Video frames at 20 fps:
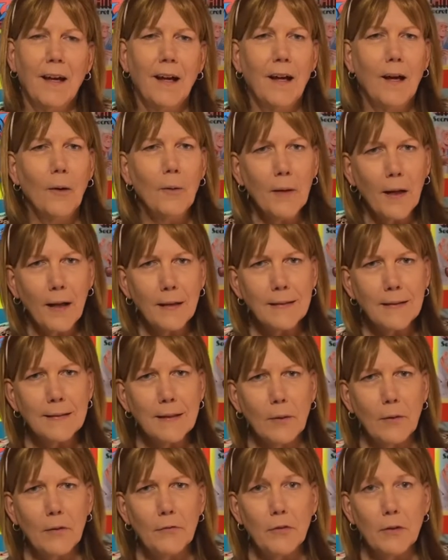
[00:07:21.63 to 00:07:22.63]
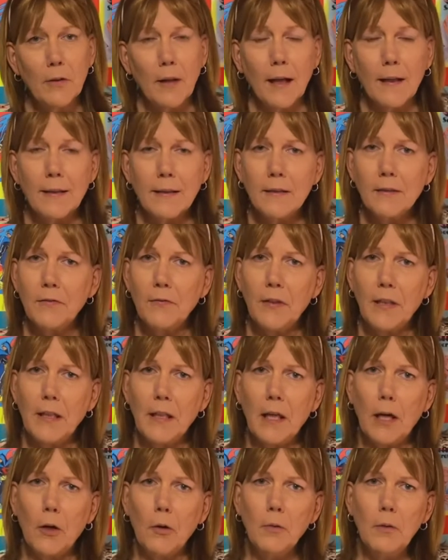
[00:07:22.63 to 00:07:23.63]
Okay, so if you like this
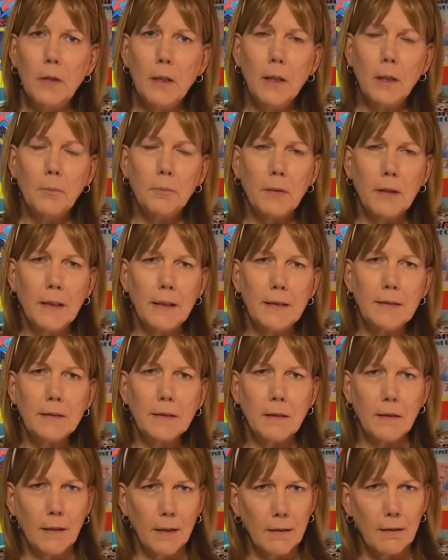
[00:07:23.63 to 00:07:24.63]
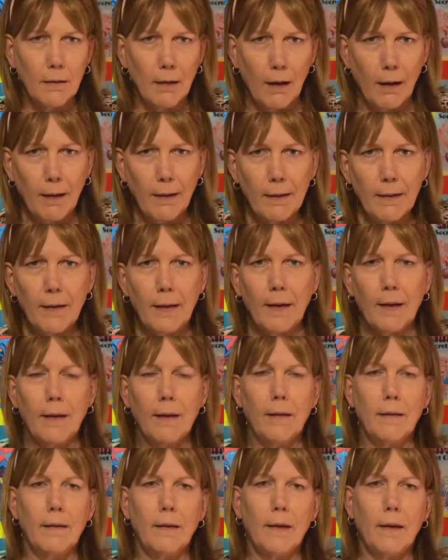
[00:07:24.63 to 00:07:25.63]
video, please click like,
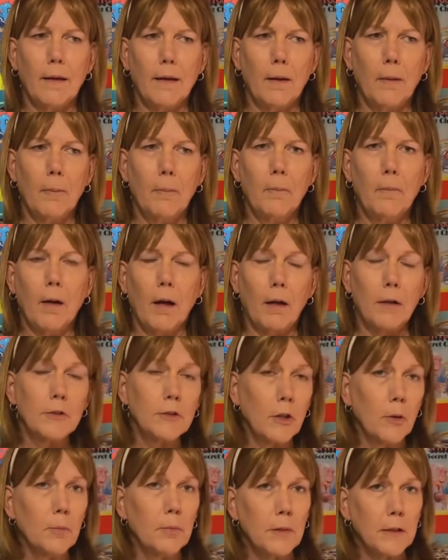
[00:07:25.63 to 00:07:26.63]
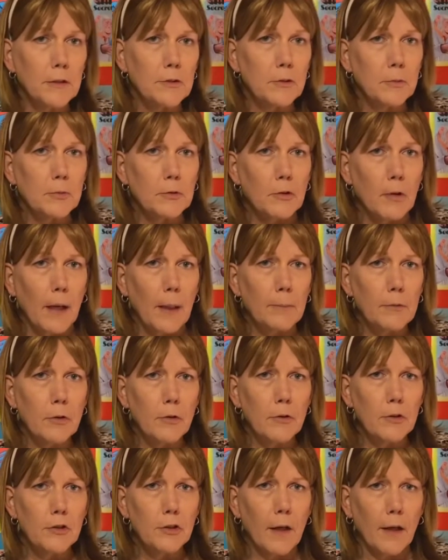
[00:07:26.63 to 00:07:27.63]
and also please subscribe to
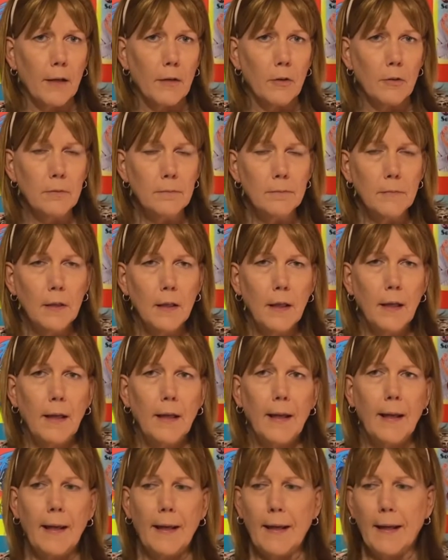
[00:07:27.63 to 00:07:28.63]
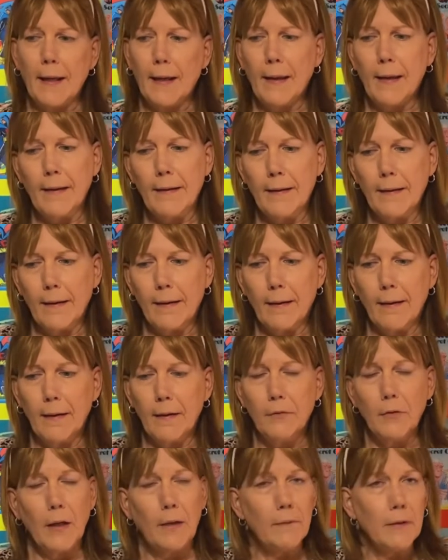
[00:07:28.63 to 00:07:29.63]
the channel. And
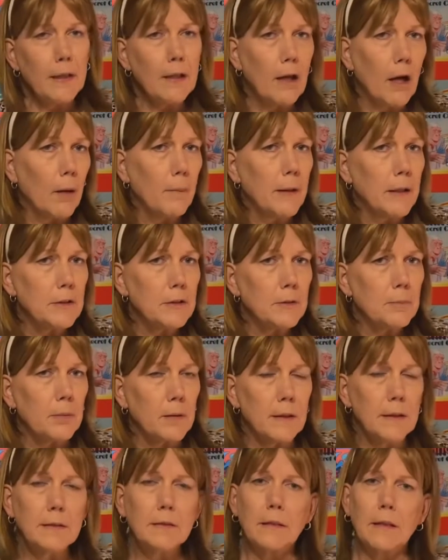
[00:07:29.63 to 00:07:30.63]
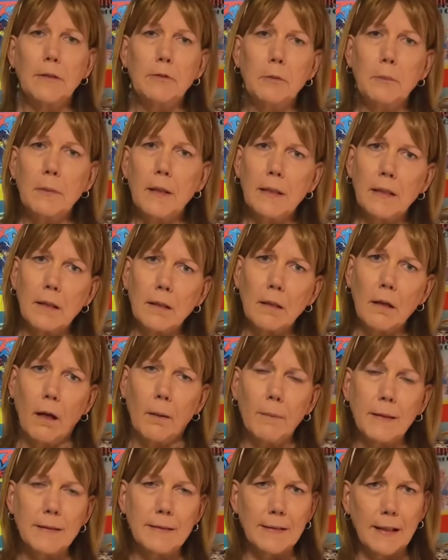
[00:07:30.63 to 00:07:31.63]
if you have any comments, please leave them in the
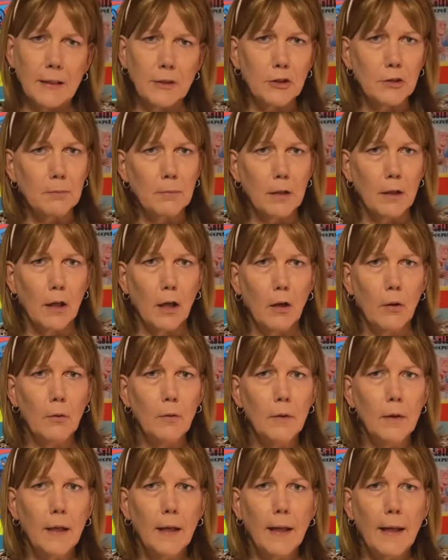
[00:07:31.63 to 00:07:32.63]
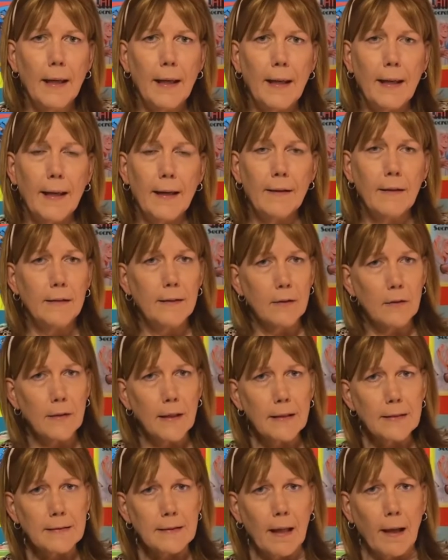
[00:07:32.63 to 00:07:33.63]
comment section below. And until
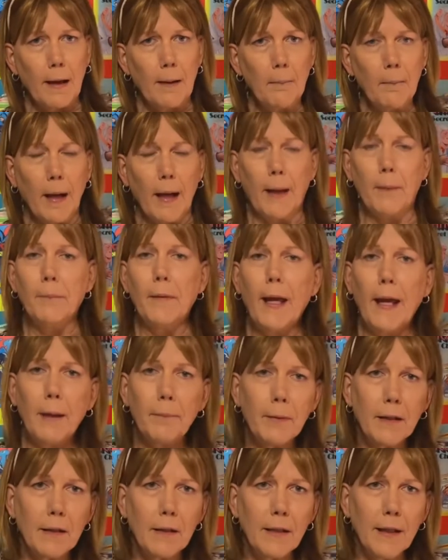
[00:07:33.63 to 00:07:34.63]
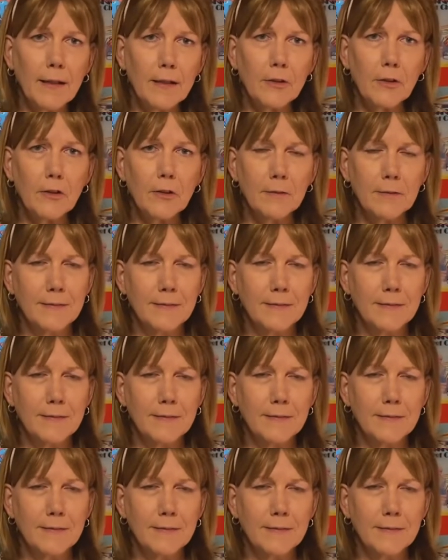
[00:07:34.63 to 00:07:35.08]
next time, I'm the Happy Collector.